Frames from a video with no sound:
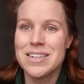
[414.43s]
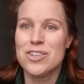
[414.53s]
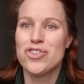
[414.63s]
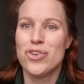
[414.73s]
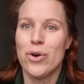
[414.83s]

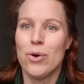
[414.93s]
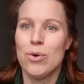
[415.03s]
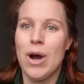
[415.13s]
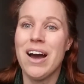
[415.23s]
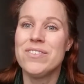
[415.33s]

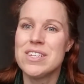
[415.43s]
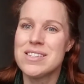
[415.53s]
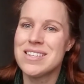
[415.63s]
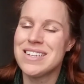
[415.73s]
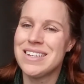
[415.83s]
So
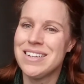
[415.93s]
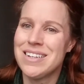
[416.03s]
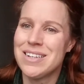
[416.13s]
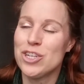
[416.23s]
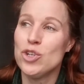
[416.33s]
obviously
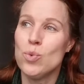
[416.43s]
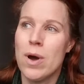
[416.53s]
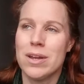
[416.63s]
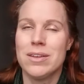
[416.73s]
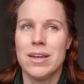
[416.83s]
you
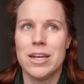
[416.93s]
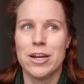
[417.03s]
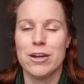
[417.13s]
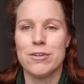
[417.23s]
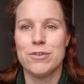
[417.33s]
want to take
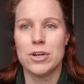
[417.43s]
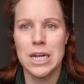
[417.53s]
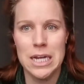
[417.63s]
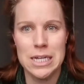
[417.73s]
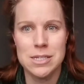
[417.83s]
care of your
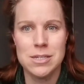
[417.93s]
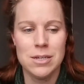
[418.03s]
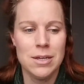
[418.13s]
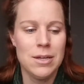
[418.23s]
kids.